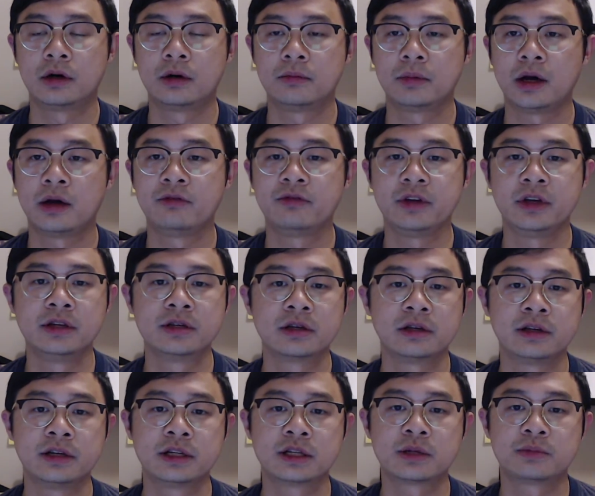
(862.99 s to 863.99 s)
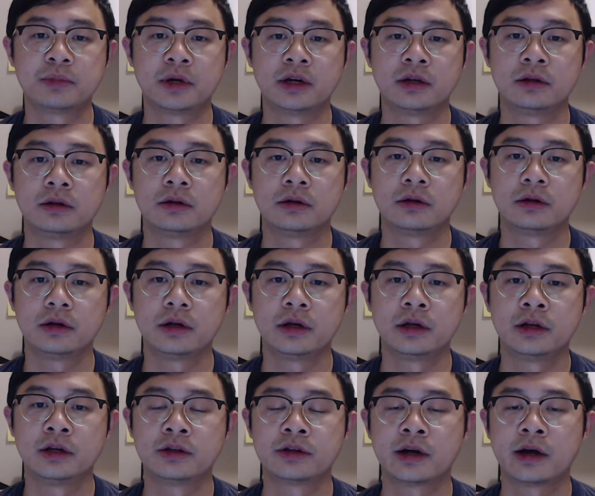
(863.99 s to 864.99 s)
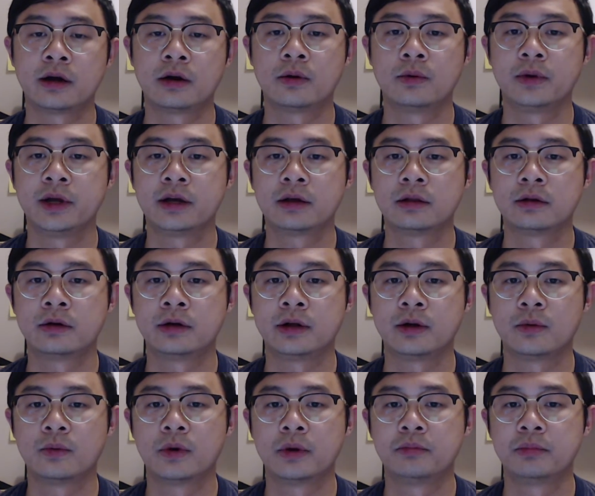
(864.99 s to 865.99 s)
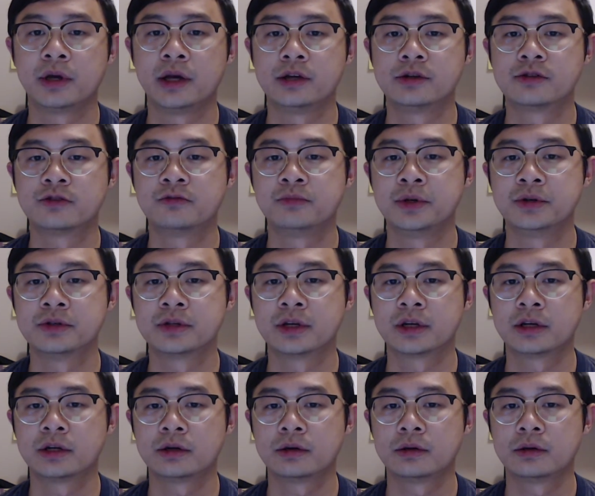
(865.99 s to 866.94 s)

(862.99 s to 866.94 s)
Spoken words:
I've easily spent an entire week learning 1 page of music.